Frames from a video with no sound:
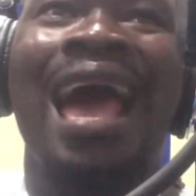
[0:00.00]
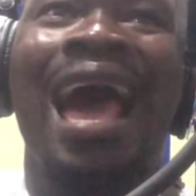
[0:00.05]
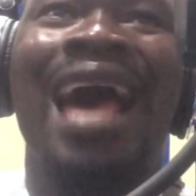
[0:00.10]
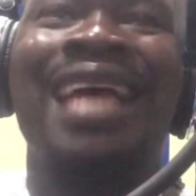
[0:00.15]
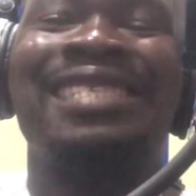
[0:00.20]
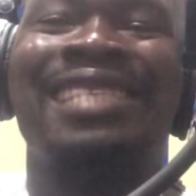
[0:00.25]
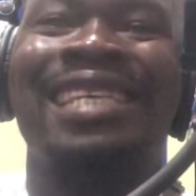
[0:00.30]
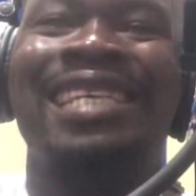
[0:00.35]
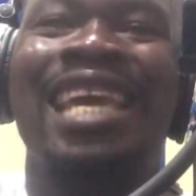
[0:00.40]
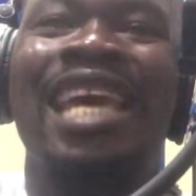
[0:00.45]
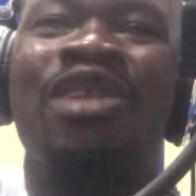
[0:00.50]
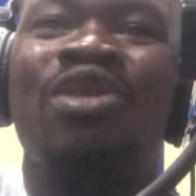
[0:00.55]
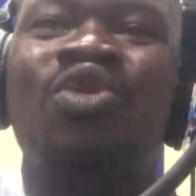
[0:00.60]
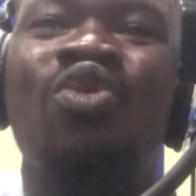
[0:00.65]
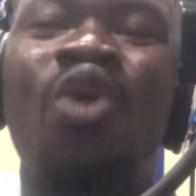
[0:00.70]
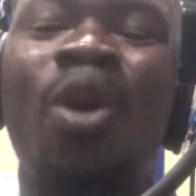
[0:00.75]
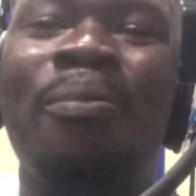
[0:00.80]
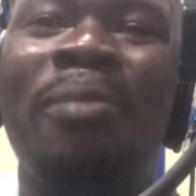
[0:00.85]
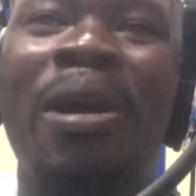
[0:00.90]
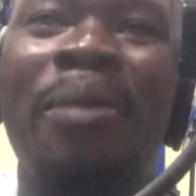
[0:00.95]
I say, yeah,
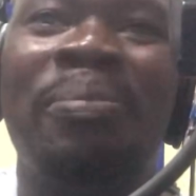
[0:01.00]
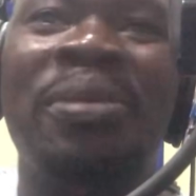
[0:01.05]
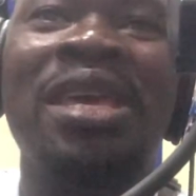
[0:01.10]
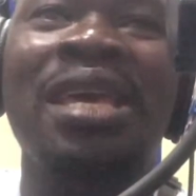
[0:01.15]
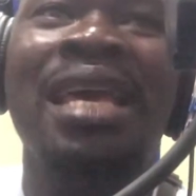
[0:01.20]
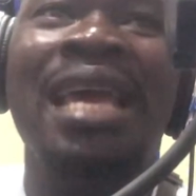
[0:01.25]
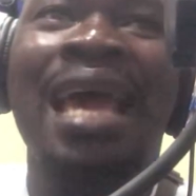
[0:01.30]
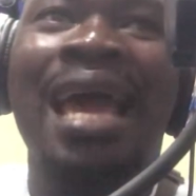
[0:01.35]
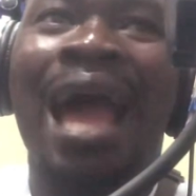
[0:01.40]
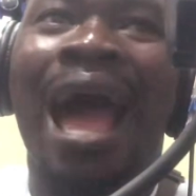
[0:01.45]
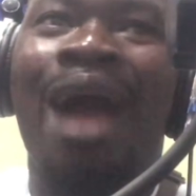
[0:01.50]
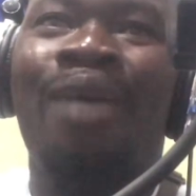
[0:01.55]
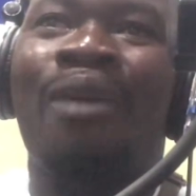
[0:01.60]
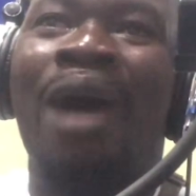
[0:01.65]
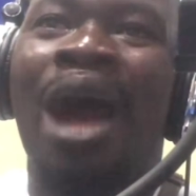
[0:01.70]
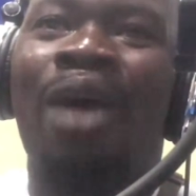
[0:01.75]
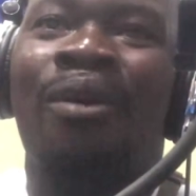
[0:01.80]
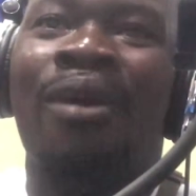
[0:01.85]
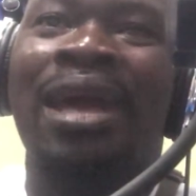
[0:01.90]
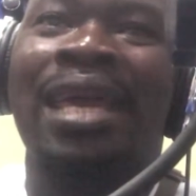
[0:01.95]
no, maybe
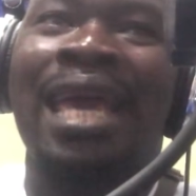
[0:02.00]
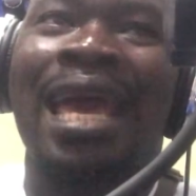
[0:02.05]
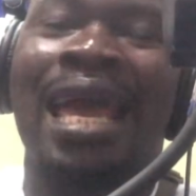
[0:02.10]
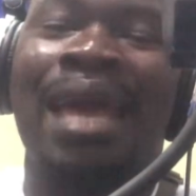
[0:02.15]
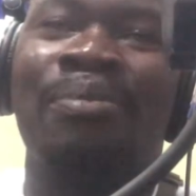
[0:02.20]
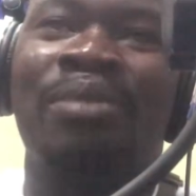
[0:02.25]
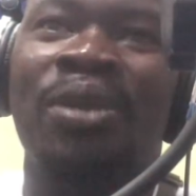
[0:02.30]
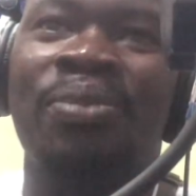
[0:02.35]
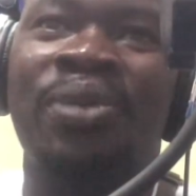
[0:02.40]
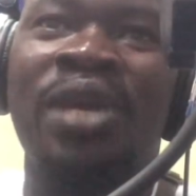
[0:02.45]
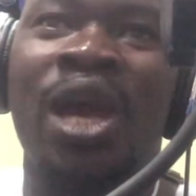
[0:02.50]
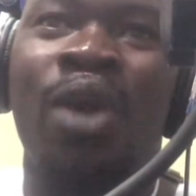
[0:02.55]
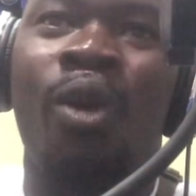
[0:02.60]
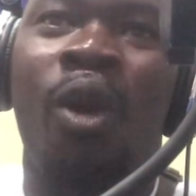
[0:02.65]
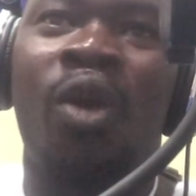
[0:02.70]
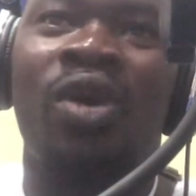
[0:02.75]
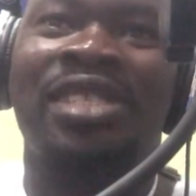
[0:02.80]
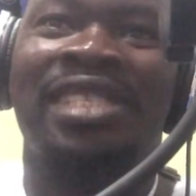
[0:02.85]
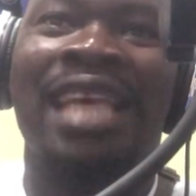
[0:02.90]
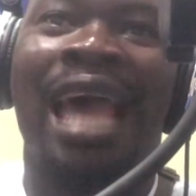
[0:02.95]
akwa kwaye bibi
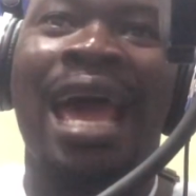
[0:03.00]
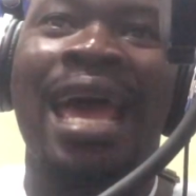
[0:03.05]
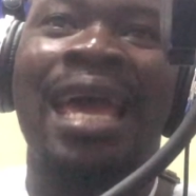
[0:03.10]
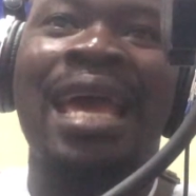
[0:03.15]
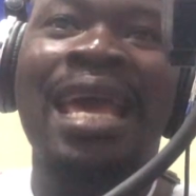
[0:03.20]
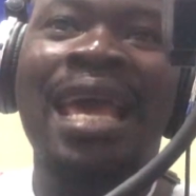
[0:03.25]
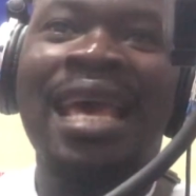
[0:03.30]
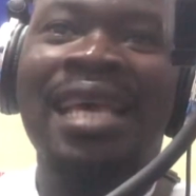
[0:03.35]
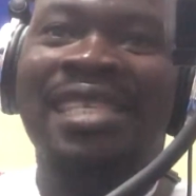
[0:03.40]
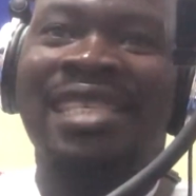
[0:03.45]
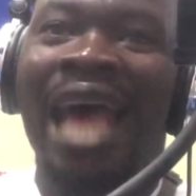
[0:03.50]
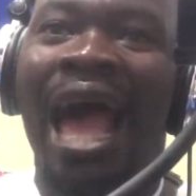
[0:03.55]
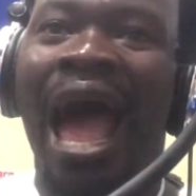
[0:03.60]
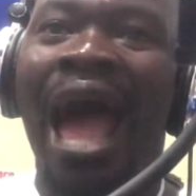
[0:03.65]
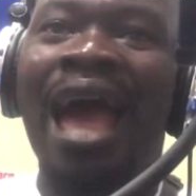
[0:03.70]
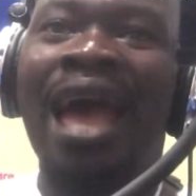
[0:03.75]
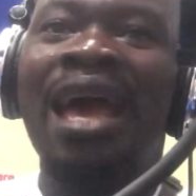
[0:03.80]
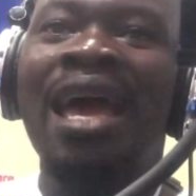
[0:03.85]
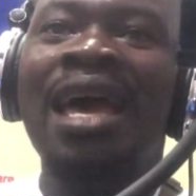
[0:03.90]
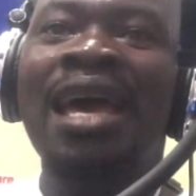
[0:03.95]
ewo ho sai
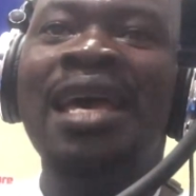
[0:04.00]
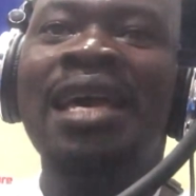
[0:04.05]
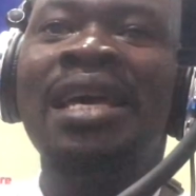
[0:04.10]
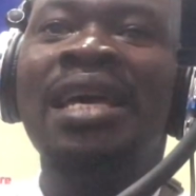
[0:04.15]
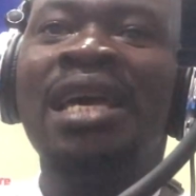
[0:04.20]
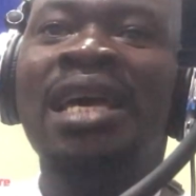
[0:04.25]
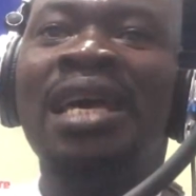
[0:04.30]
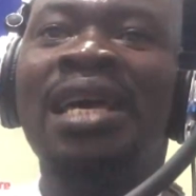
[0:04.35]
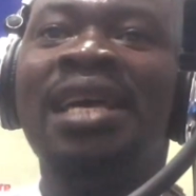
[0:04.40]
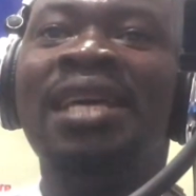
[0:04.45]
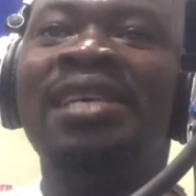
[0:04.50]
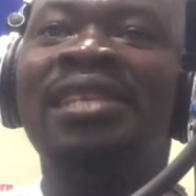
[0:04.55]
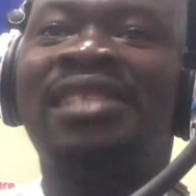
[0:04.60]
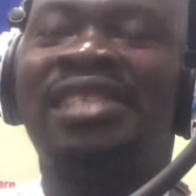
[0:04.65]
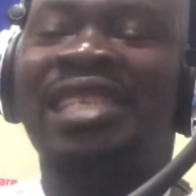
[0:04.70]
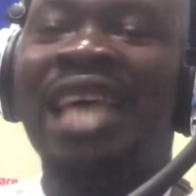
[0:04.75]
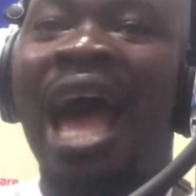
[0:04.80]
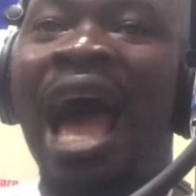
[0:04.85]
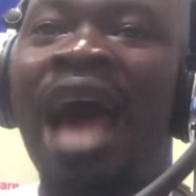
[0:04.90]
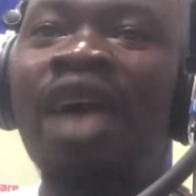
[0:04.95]
sa
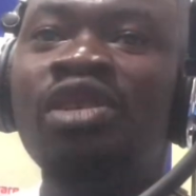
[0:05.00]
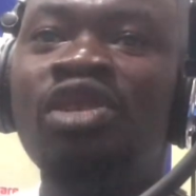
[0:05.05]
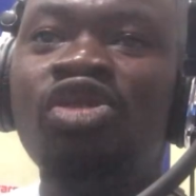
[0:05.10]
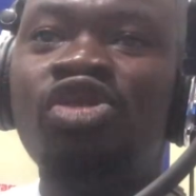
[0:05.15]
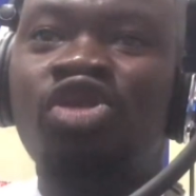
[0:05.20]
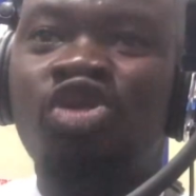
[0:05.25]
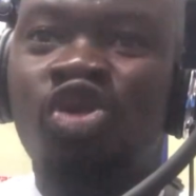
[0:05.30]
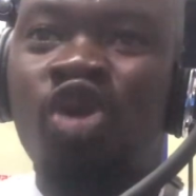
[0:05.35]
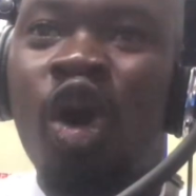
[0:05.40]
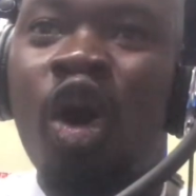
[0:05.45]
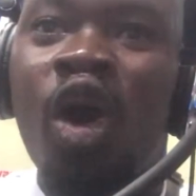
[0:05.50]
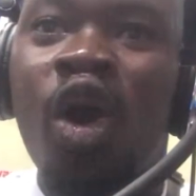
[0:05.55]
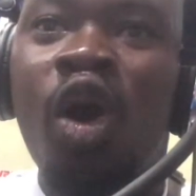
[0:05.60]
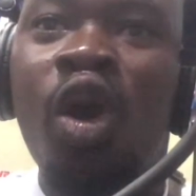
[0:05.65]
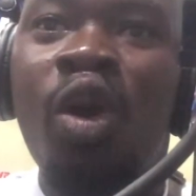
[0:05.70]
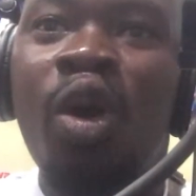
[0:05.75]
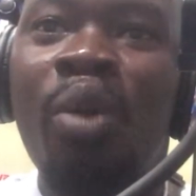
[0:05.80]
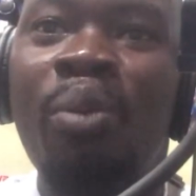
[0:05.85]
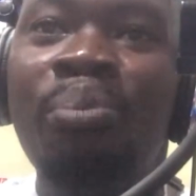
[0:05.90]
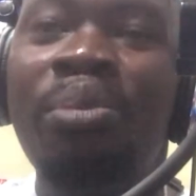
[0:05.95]
sa
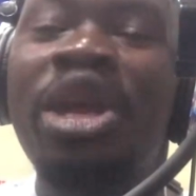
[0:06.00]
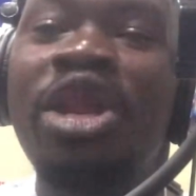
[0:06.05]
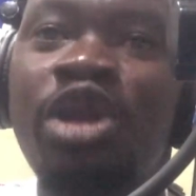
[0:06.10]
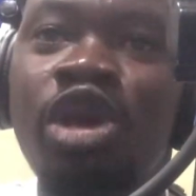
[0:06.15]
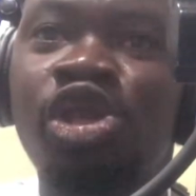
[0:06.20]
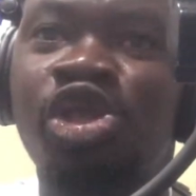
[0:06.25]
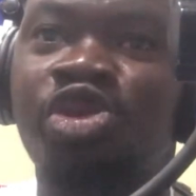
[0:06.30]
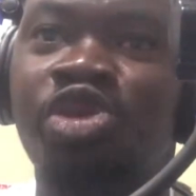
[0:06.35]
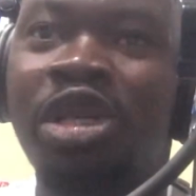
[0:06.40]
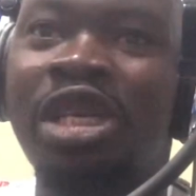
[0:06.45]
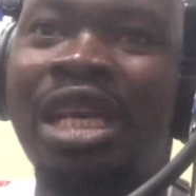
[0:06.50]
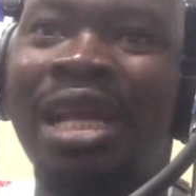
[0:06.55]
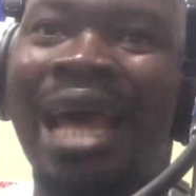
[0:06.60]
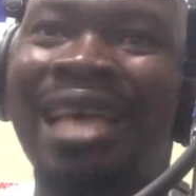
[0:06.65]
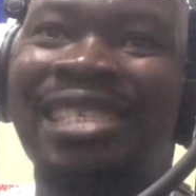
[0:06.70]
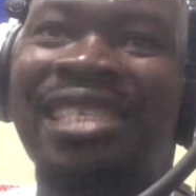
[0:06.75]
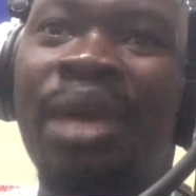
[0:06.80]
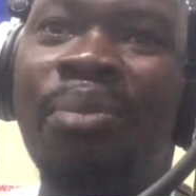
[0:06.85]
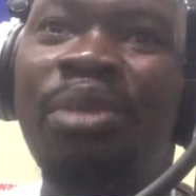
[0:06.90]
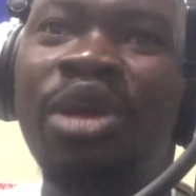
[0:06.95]
so ministry and
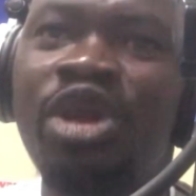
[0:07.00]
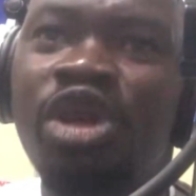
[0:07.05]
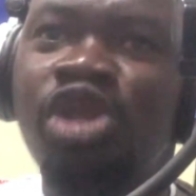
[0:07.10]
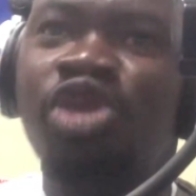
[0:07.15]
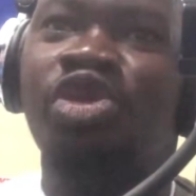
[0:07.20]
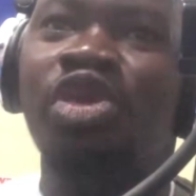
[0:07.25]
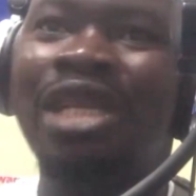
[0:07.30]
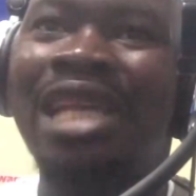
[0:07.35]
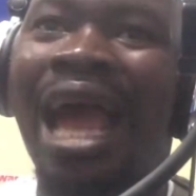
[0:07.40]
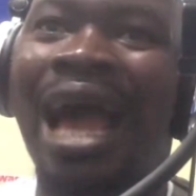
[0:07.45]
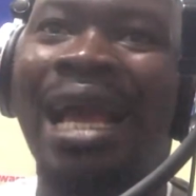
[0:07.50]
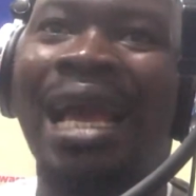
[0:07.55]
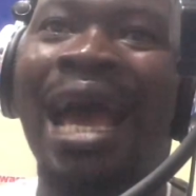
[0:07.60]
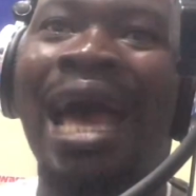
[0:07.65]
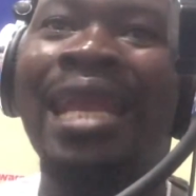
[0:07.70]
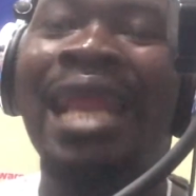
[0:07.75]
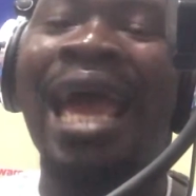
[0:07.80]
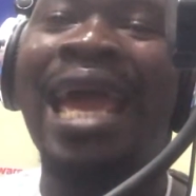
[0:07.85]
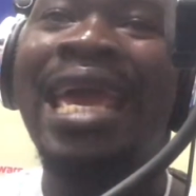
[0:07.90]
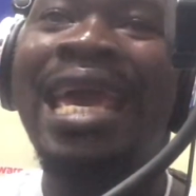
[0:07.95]
I say ministry na
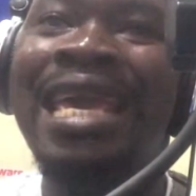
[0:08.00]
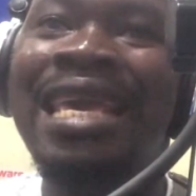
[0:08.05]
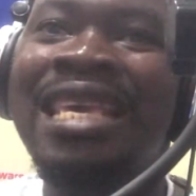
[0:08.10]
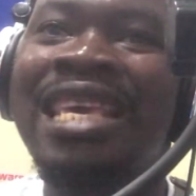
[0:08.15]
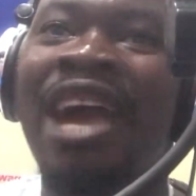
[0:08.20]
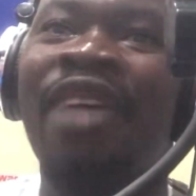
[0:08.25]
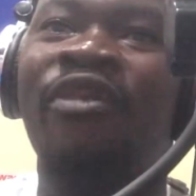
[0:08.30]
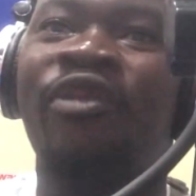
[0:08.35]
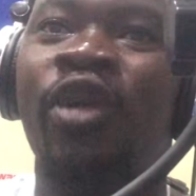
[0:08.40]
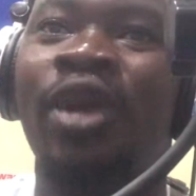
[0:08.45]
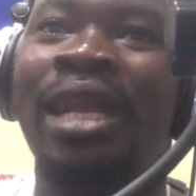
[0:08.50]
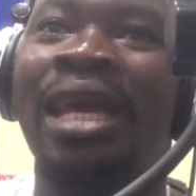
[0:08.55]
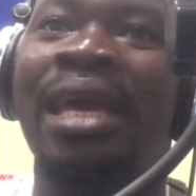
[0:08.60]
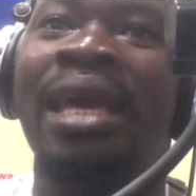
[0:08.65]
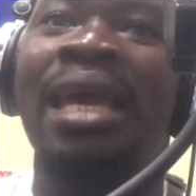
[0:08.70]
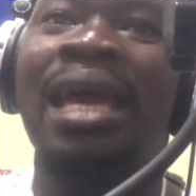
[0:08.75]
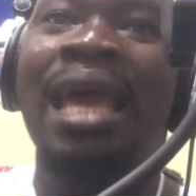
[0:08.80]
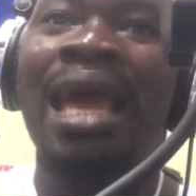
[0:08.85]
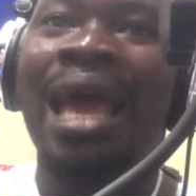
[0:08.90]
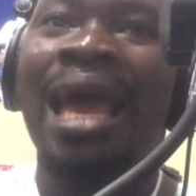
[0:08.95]
Ghana ehia for the